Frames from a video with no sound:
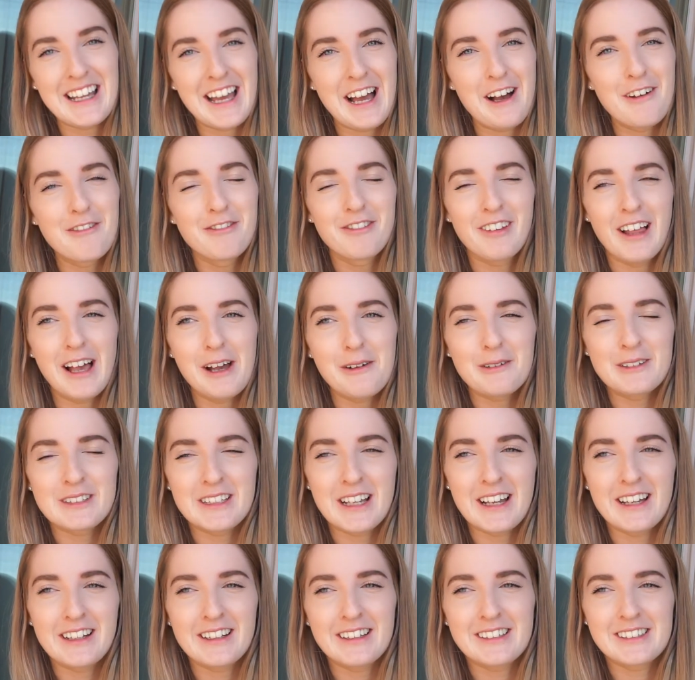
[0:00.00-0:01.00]
Our flight was
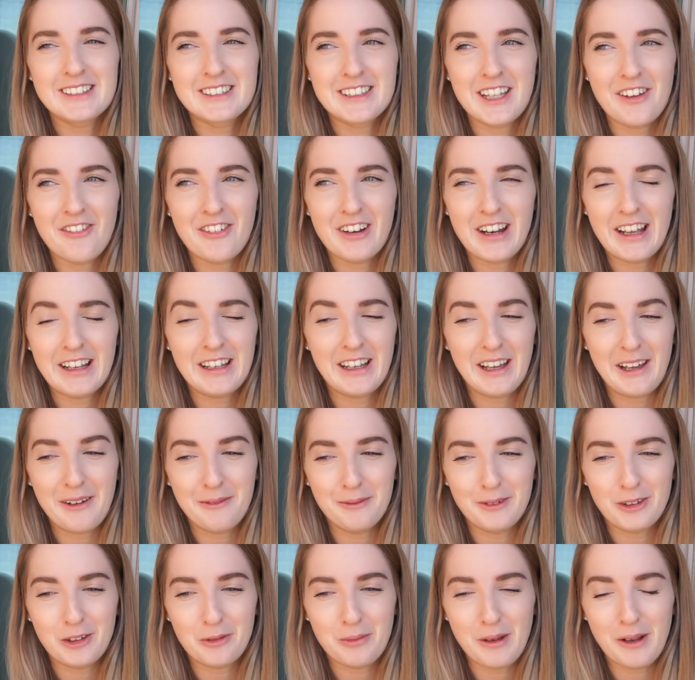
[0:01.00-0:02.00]
at 7
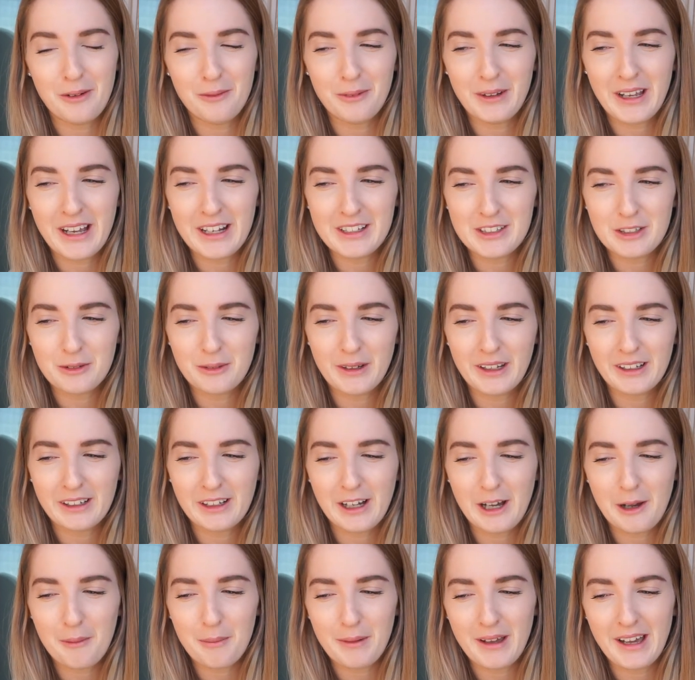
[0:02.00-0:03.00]
a.m, which meant we had to wake
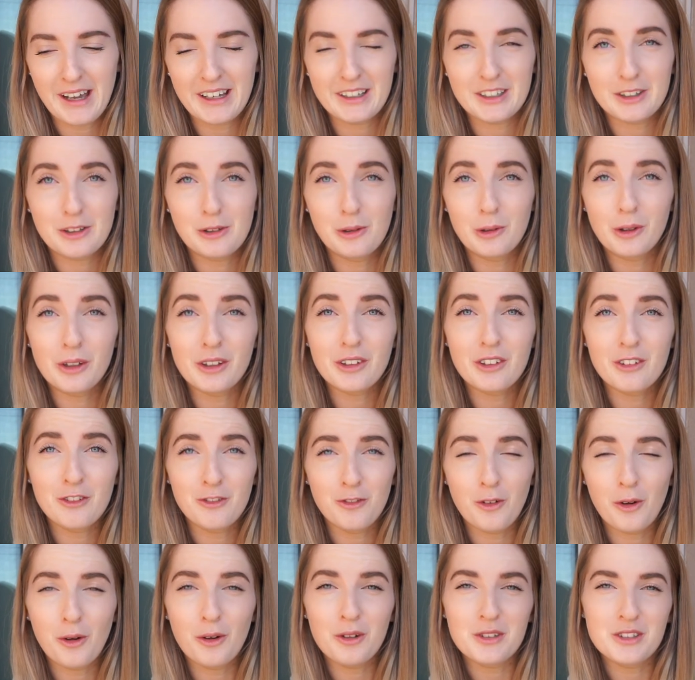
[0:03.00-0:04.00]
up at
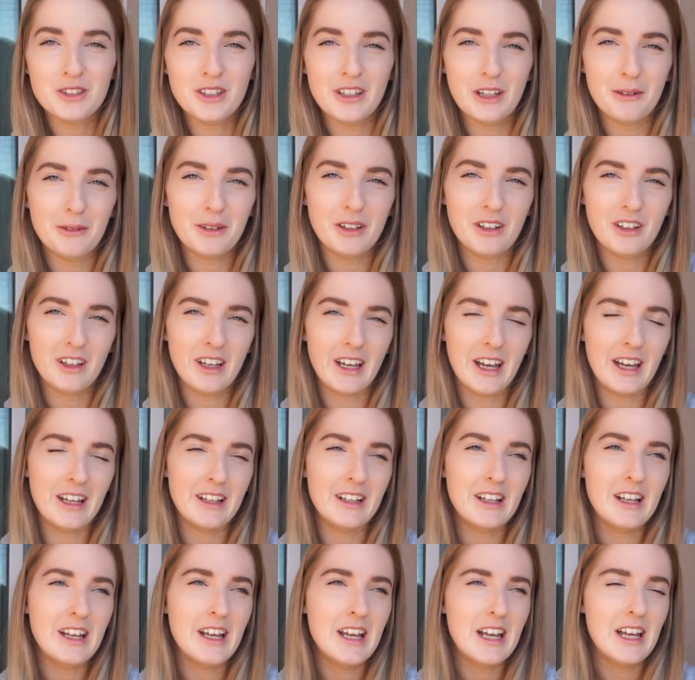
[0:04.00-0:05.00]
4:15 so that we could
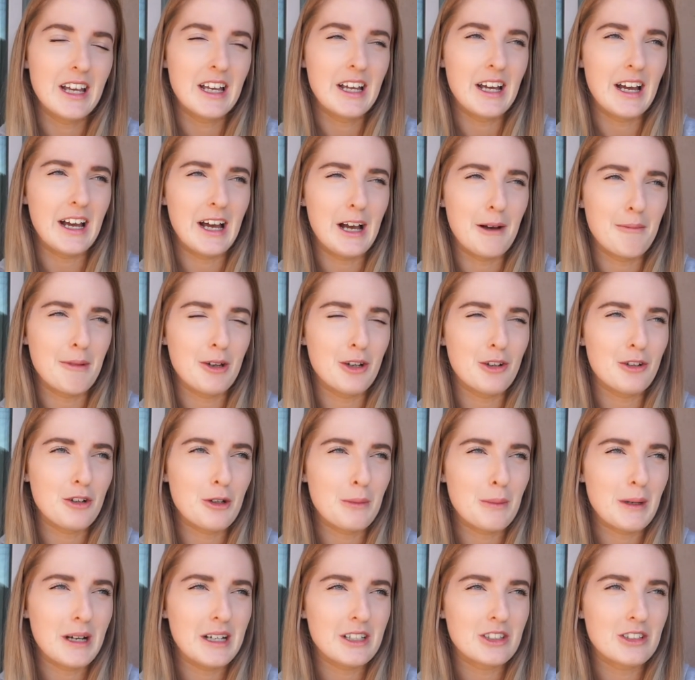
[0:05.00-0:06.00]
get an
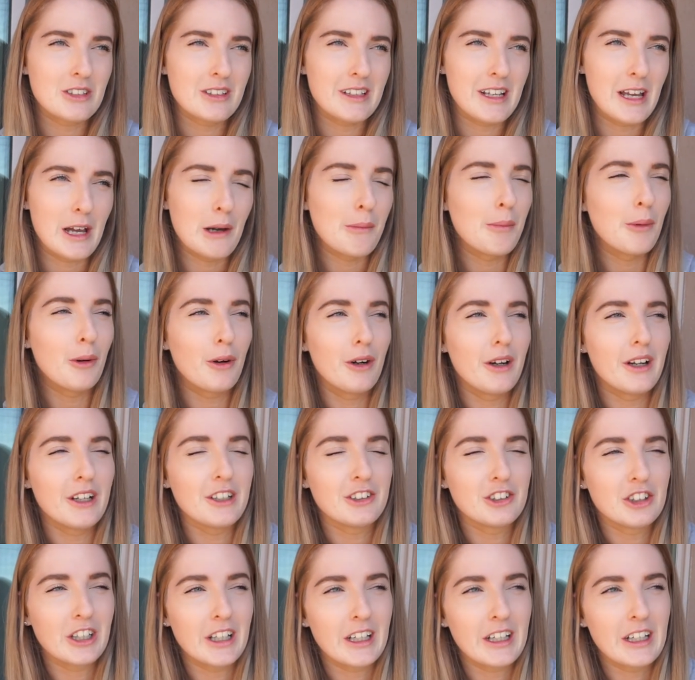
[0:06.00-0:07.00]
Uber to the airport
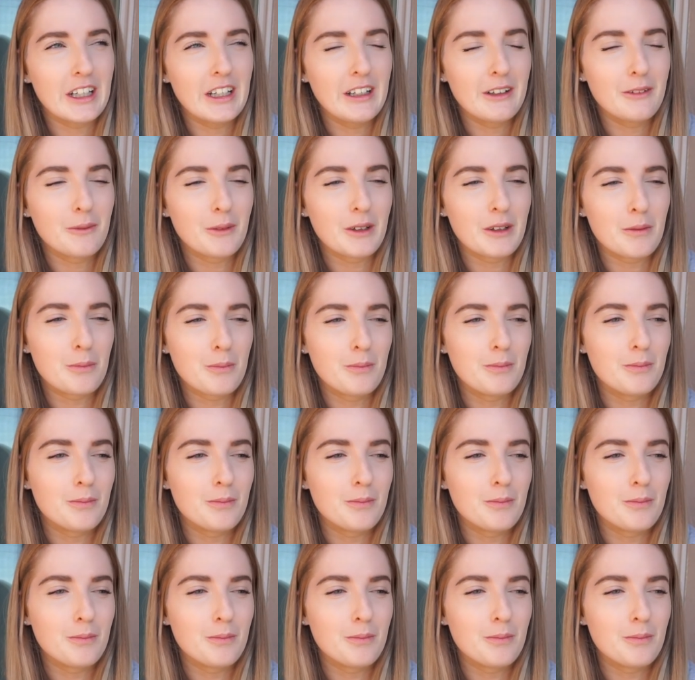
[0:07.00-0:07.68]
and check in with